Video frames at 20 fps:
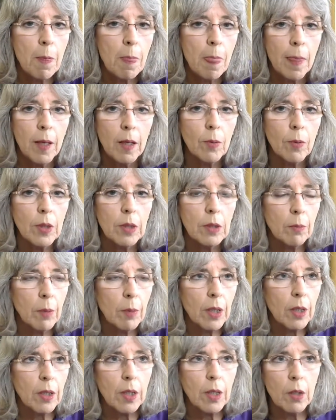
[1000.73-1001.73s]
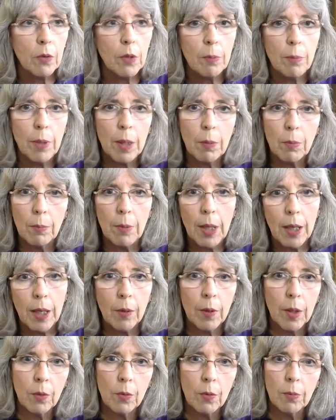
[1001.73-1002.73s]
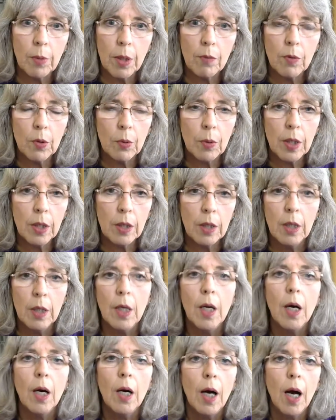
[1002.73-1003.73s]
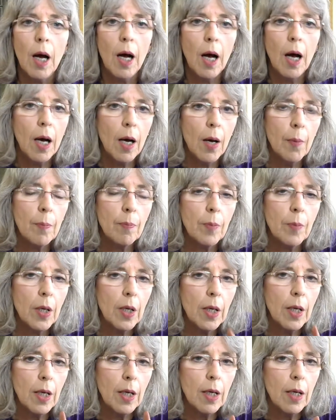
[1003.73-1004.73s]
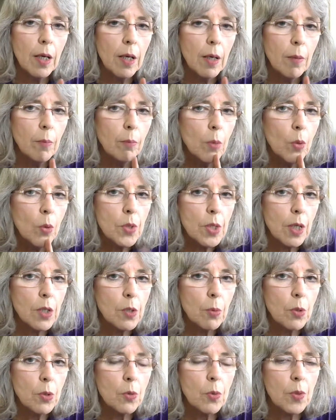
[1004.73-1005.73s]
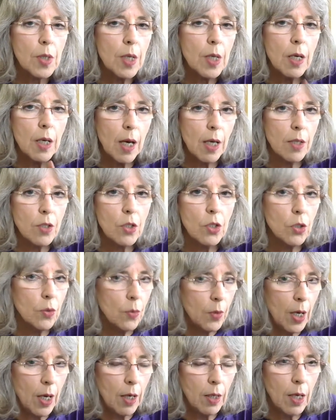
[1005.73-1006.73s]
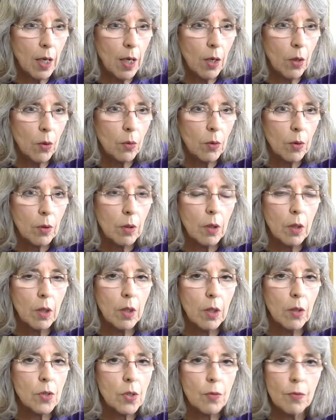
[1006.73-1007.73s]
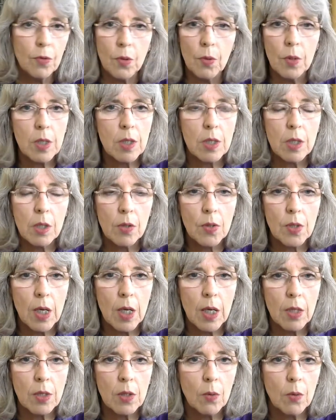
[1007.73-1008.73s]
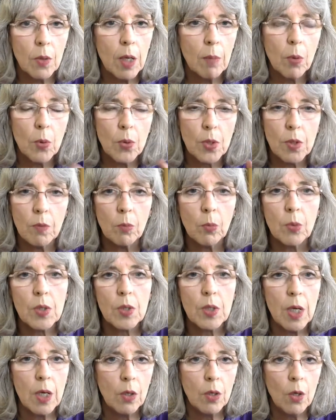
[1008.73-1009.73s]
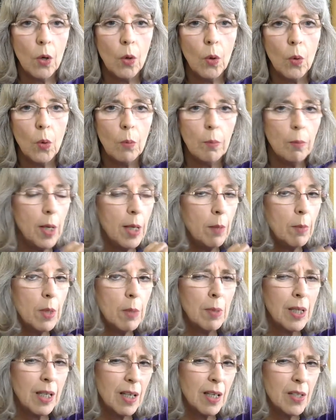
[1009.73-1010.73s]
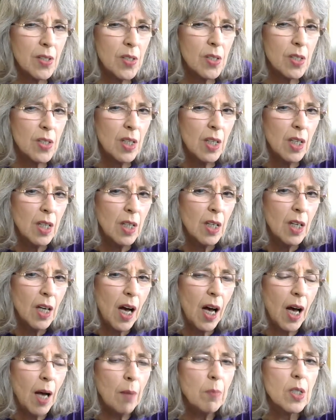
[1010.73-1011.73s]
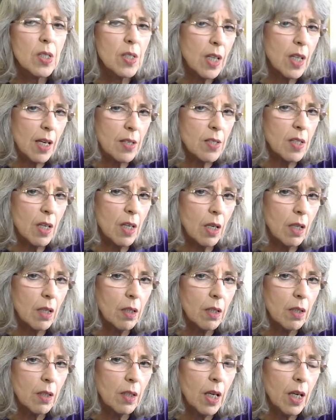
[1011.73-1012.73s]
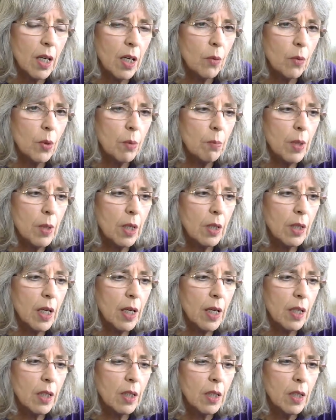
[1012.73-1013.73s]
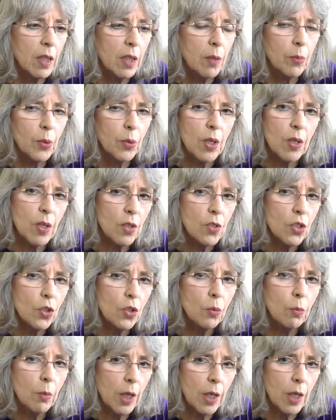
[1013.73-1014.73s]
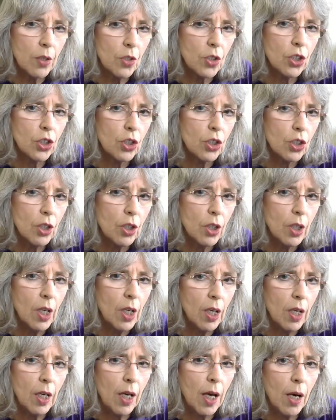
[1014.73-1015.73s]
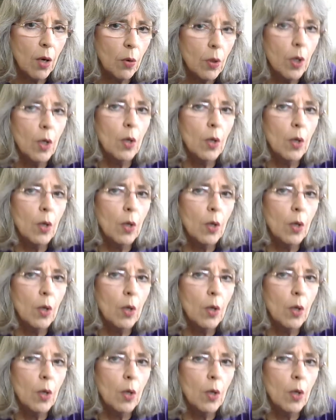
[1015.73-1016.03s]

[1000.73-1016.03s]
Well, am I going to carry a paper bag around with me everywhere? Um, Most experts will say not to do that now. There's a few that still say it's okay. Most of them will say no, maybe because I'm just guessing that it would be like breathing too much in and out.